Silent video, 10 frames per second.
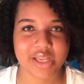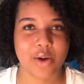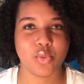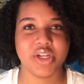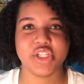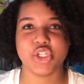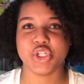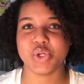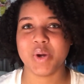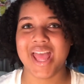I wouldn't
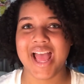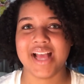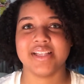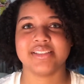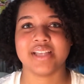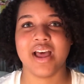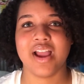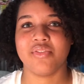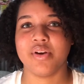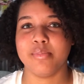do it as a
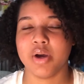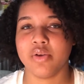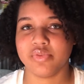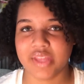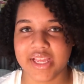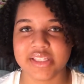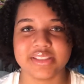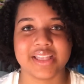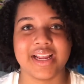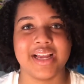every month thing,
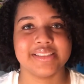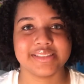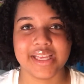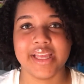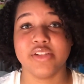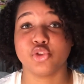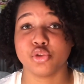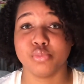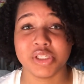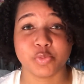because like I said,
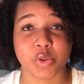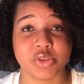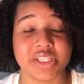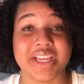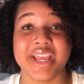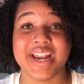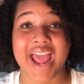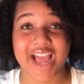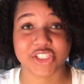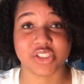too much protein can
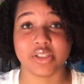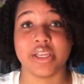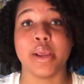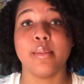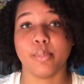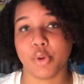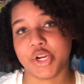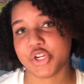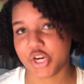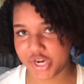actually
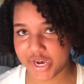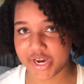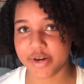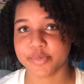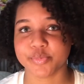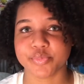break your hair.